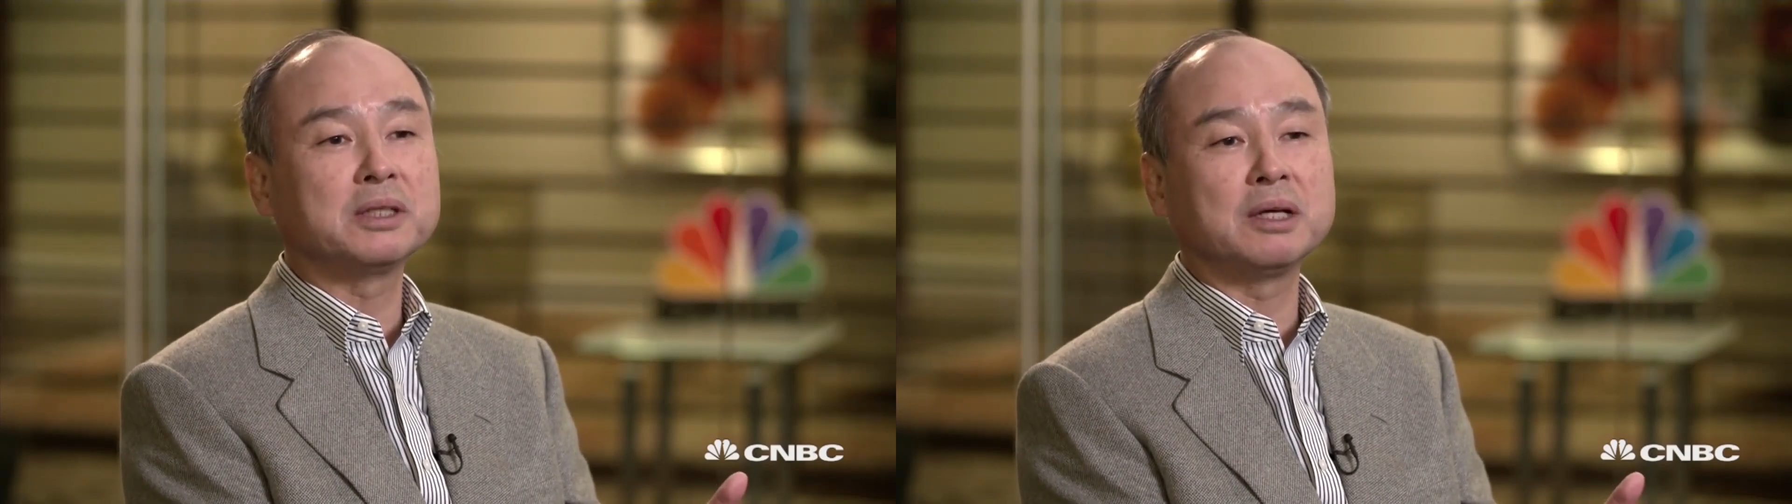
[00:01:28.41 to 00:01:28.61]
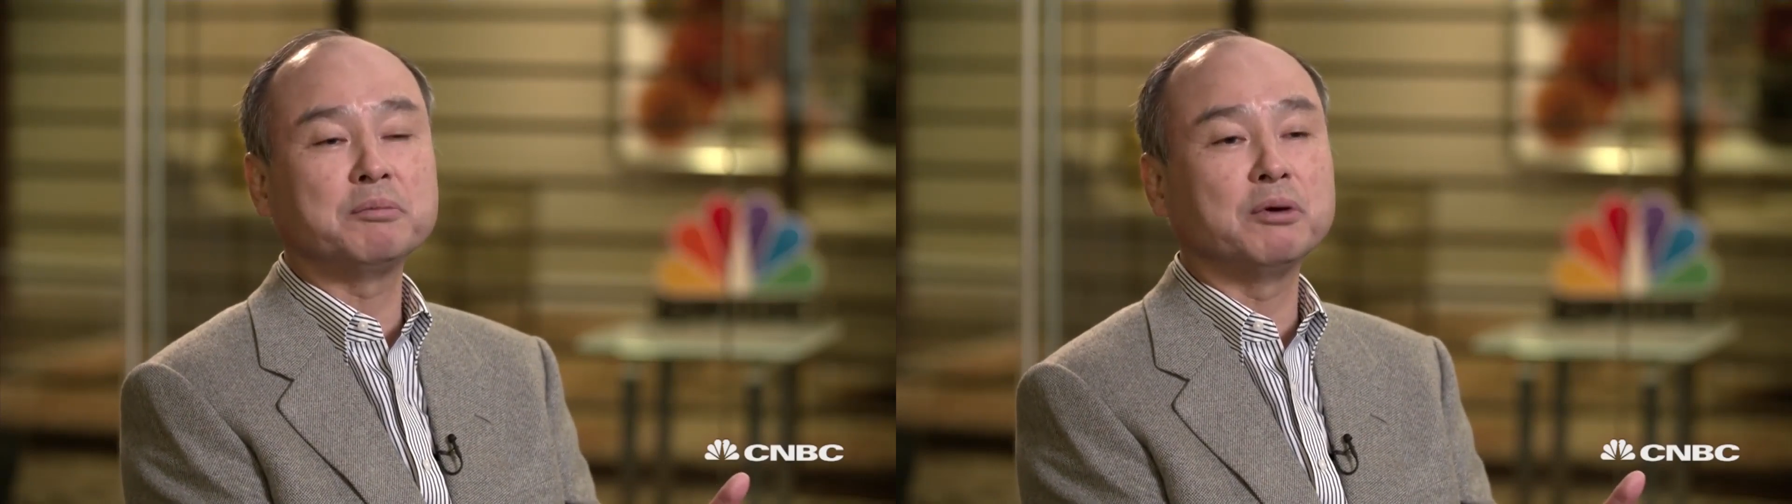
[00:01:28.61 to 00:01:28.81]

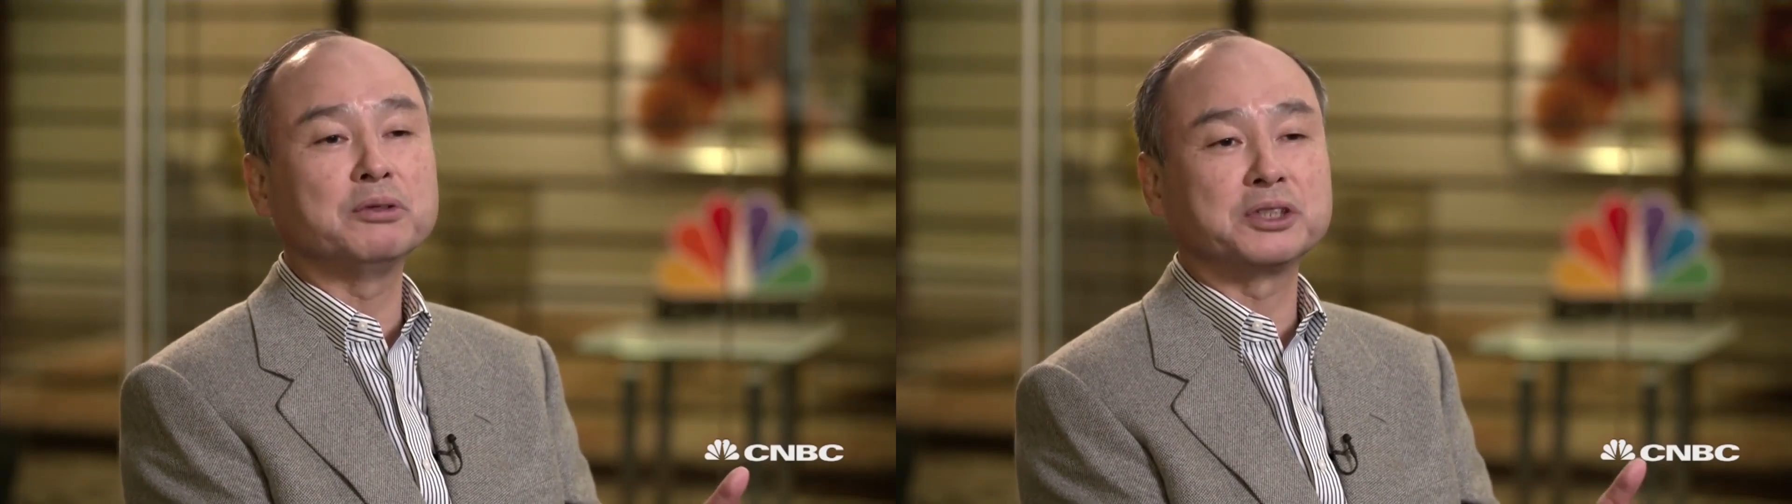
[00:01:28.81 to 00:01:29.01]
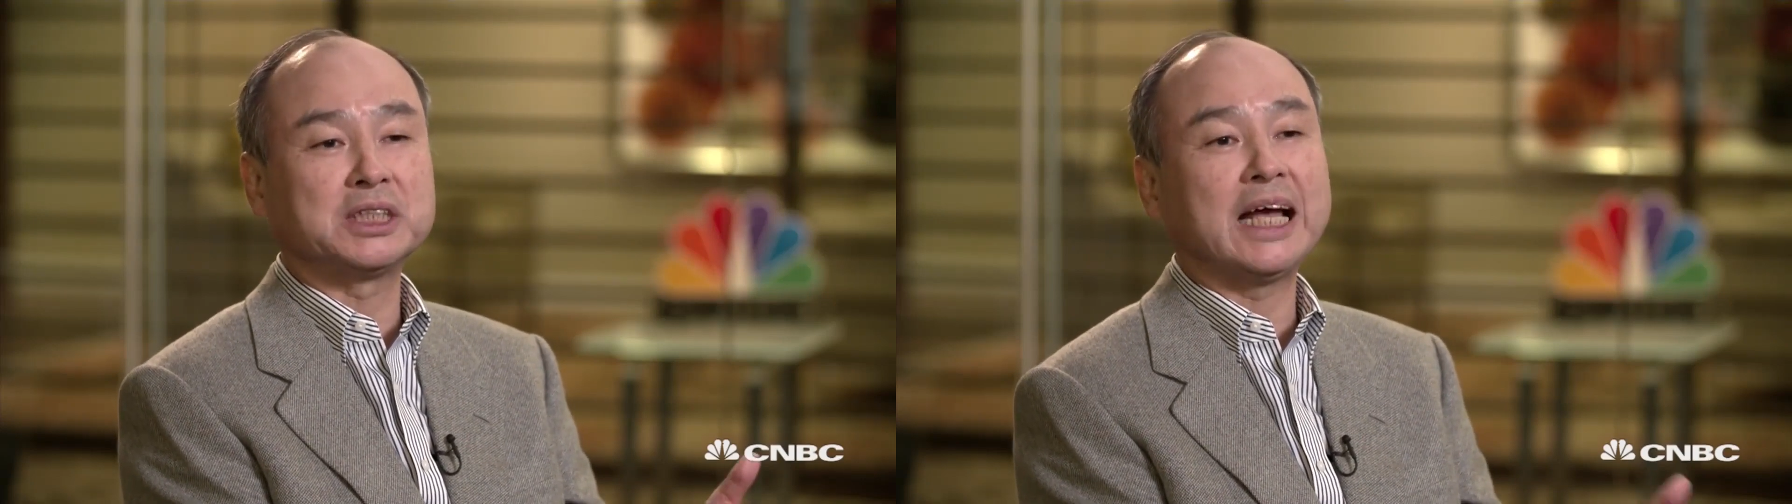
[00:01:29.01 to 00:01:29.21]
became
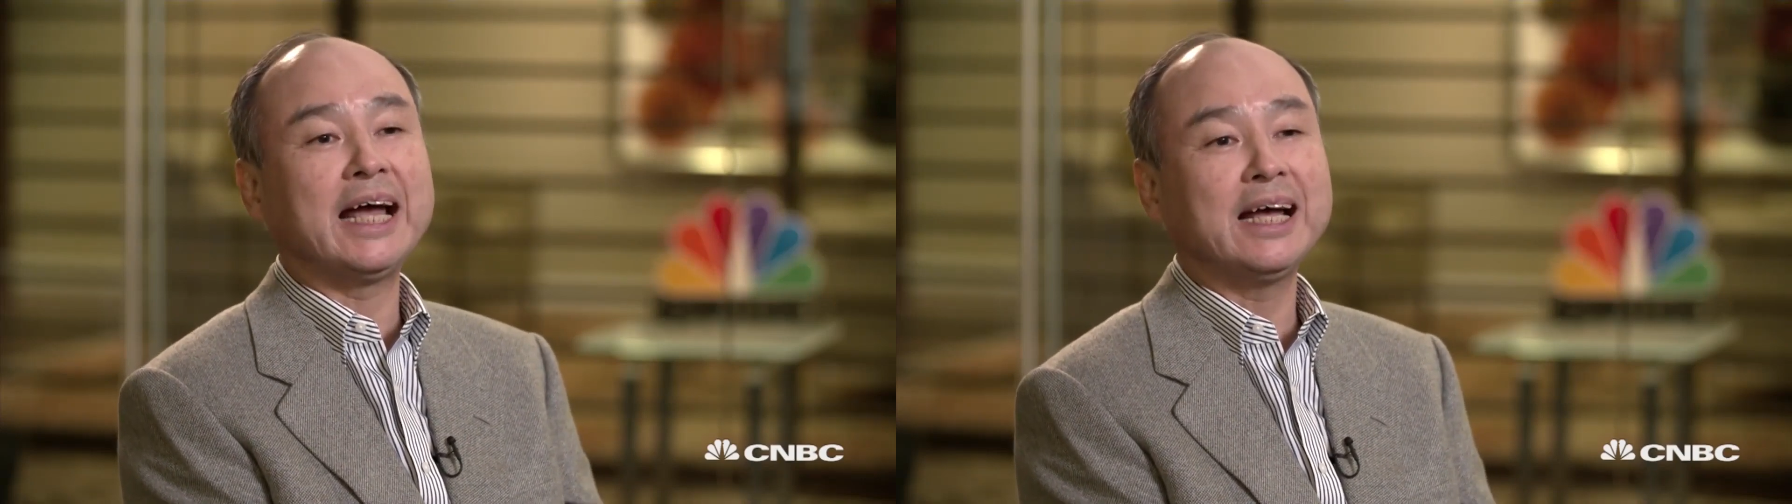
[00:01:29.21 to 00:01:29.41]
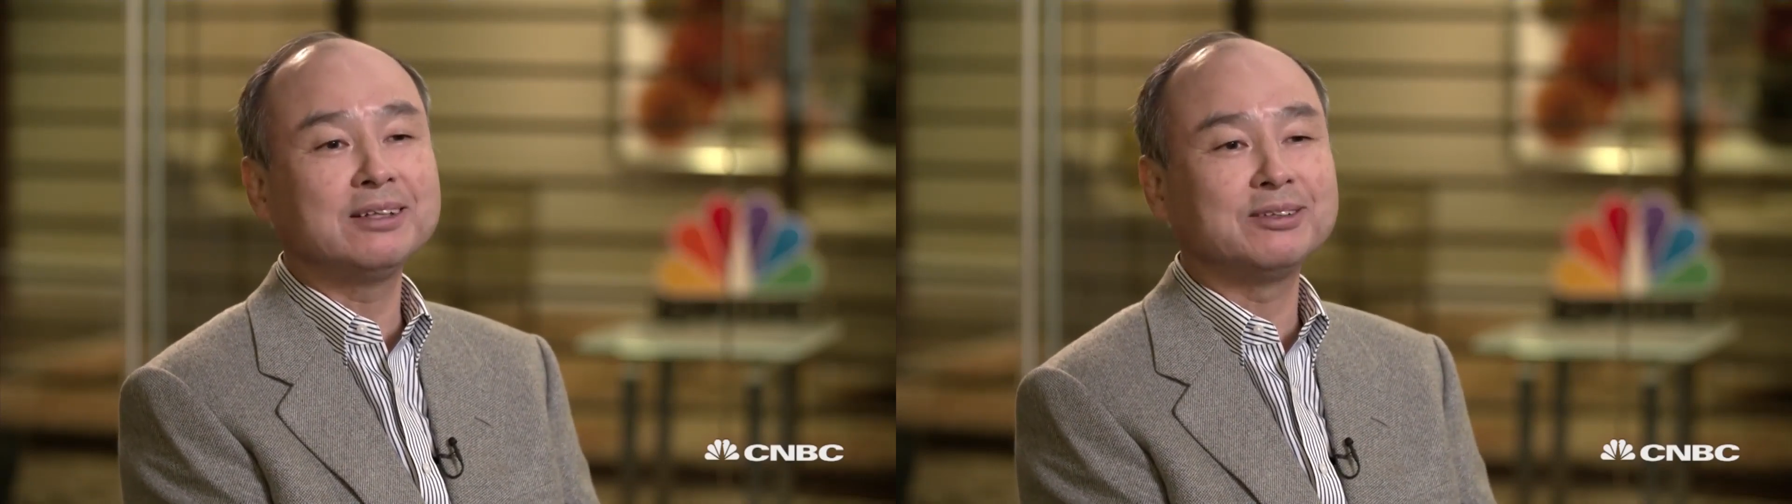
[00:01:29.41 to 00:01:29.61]
all
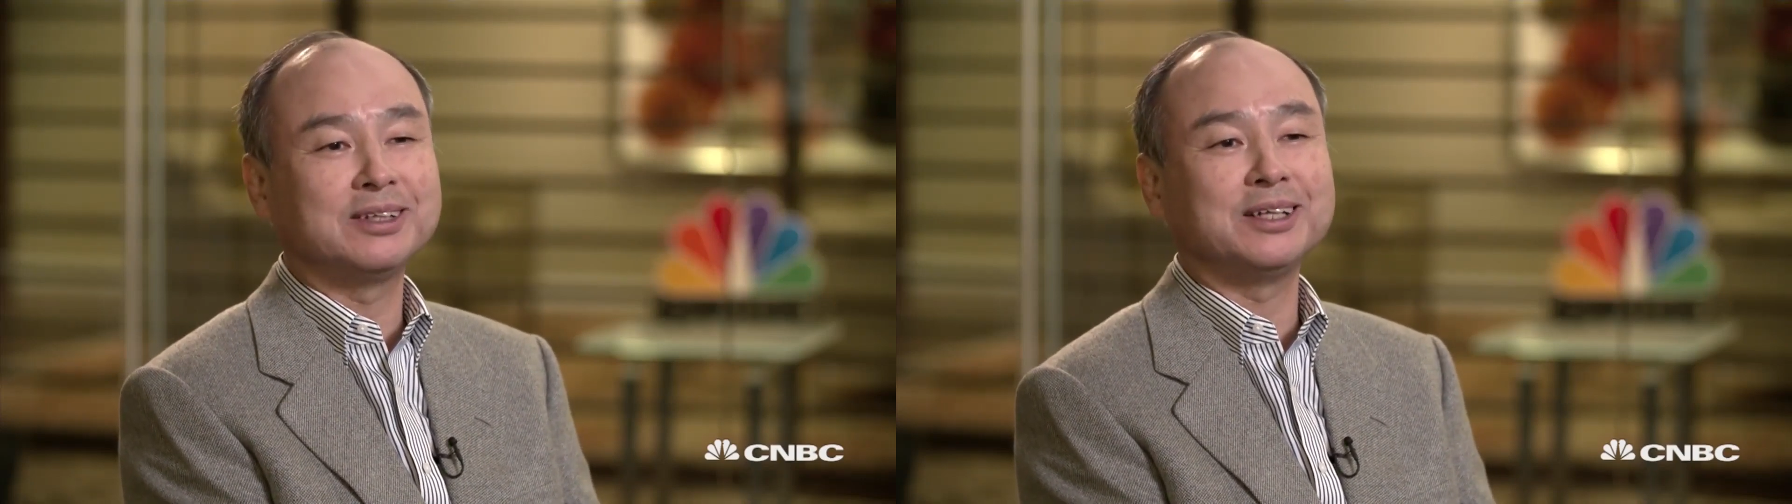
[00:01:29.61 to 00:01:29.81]
sad?